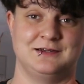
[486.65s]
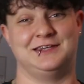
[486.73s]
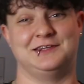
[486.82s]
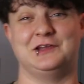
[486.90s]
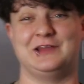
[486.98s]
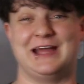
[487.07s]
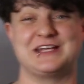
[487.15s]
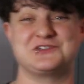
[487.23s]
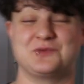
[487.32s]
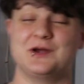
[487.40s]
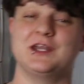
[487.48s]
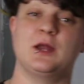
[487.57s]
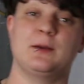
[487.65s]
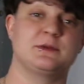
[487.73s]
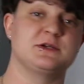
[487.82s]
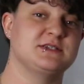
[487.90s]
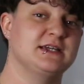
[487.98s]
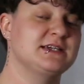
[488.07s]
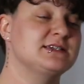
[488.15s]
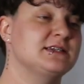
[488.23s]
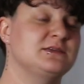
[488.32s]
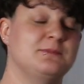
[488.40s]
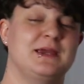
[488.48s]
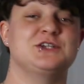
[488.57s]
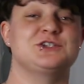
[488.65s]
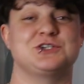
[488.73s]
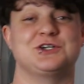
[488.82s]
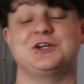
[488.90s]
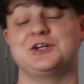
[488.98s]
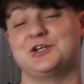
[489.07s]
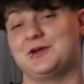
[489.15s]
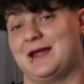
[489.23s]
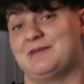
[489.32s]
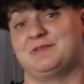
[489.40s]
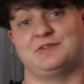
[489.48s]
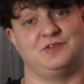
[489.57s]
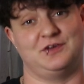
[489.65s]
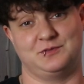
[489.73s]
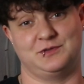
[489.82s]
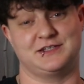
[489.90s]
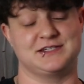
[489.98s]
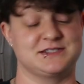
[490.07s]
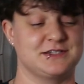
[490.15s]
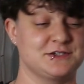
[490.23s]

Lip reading: And the last one, number 6, is make sure you're having fun with this.